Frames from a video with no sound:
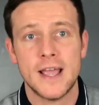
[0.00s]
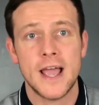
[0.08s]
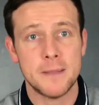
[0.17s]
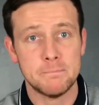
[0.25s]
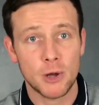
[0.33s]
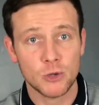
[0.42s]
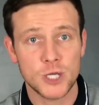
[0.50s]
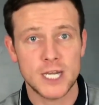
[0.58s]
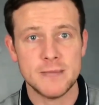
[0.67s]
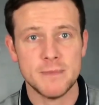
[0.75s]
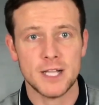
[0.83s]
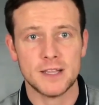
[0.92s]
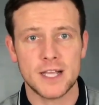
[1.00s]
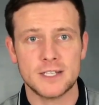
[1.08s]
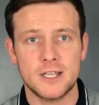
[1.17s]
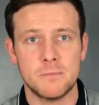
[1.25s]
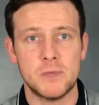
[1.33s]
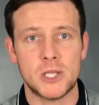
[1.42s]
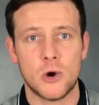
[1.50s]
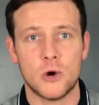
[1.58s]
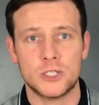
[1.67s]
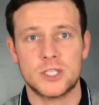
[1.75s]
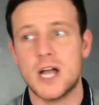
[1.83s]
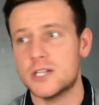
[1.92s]
and build your email list
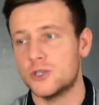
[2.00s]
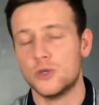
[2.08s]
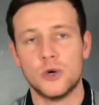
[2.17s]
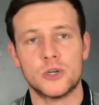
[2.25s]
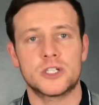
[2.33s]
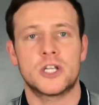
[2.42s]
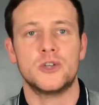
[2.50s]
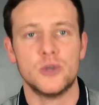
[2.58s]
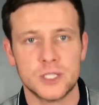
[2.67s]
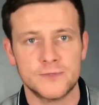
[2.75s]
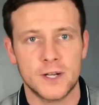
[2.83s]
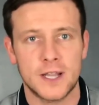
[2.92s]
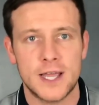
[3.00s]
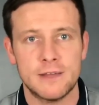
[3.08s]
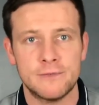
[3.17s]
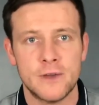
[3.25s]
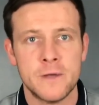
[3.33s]
because that's yours and yours for life.